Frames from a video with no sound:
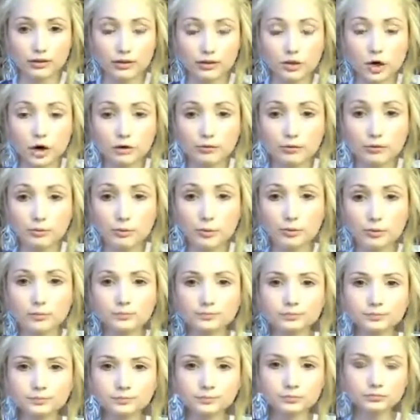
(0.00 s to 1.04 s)
is
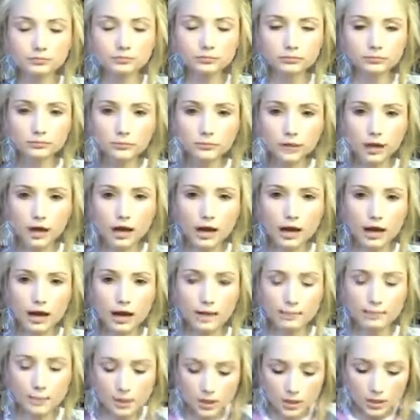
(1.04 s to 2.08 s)
tolerable.
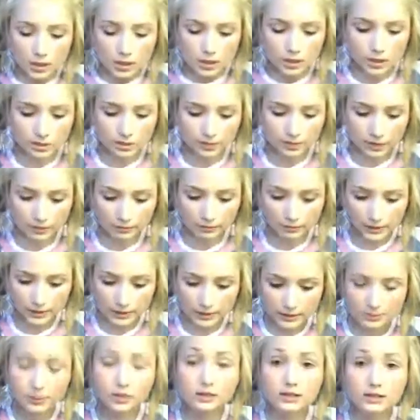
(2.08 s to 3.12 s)
So my three
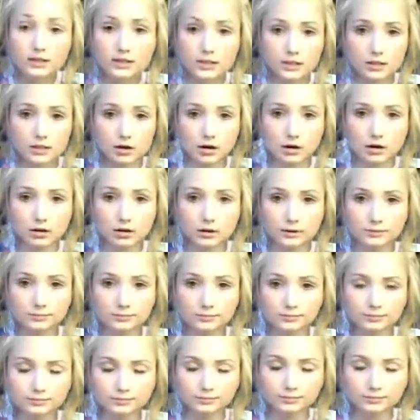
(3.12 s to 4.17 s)
antibiotics are